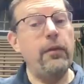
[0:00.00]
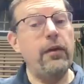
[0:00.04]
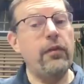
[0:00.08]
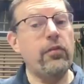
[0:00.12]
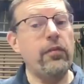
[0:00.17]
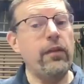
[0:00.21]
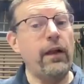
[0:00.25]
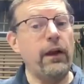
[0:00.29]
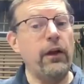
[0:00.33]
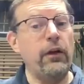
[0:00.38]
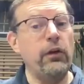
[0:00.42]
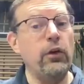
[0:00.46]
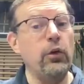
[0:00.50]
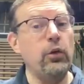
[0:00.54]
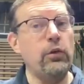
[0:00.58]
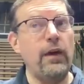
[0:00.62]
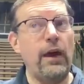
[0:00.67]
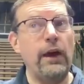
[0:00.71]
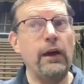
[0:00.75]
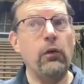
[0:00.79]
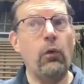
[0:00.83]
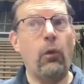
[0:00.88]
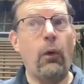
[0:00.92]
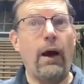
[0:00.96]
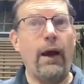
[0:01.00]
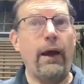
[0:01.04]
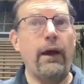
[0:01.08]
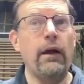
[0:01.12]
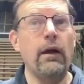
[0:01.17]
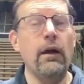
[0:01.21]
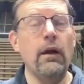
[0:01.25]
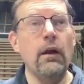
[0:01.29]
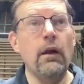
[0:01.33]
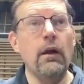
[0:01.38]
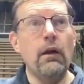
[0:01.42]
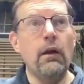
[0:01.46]
It's not a new takeaway
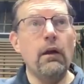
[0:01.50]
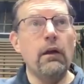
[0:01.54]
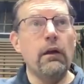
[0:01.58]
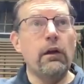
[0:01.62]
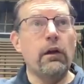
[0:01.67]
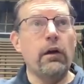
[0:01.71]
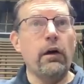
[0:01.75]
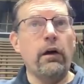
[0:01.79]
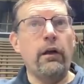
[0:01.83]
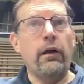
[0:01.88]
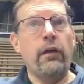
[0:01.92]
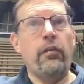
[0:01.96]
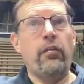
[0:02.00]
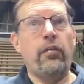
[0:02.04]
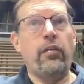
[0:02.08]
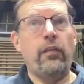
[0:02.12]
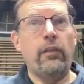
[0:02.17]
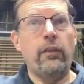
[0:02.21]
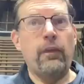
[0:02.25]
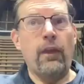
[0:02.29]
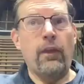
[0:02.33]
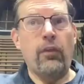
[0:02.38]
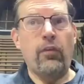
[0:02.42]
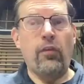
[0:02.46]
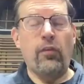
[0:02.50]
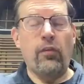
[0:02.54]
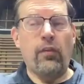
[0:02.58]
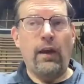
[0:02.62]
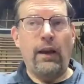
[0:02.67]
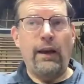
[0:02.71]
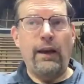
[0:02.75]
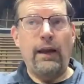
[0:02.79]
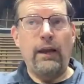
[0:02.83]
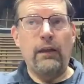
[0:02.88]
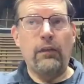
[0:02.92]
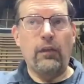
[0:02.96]
because this is
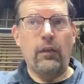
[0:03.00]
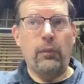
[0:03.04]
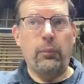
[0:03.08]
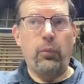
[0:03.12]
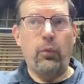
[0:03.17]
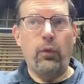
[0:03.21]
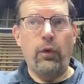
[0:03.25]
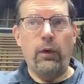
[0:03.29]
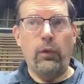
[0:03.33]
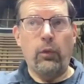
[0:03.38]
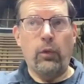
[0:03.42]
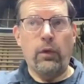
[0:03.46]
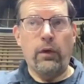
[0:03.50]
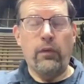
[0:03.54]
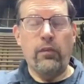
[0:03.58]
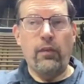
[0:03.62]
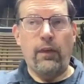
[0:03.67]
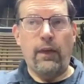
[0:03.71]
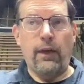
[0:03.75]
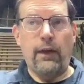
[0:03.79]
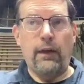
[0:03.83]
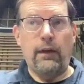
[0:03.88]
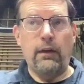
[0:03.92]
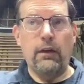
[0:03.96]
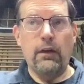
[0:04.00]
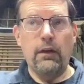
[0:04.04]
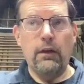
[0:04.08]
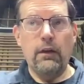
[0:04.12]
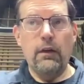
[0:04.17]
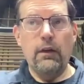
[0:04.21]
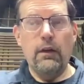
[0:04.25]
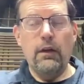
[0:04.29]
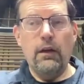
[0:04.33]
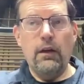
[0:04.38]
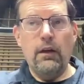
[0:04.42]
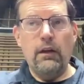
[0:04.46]
going to get to the point where it's like
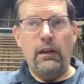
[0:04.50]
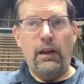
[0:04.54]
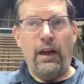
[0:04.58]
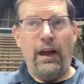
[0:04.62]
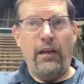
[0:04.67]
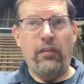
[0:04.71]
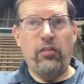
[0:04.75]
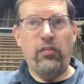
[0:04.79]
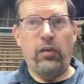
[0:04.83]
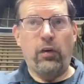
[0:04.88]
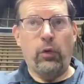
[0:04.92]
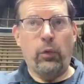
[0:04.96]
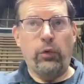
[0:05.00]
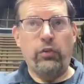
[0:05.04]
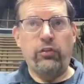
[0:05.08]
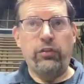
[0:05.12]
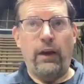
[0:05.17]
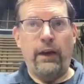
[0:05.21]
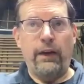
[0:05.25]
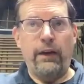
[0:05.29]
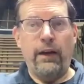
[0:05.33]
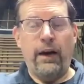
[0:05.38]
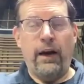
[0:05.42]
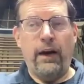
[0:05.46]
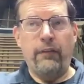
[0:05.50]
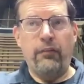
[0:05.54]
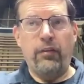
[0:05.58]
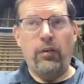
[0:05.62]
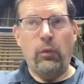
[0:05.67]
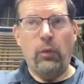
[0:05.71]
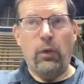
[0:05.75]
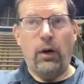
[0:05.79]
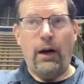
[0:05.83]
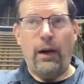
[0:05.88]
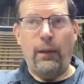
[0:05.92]
last year with Jaden Ivey were.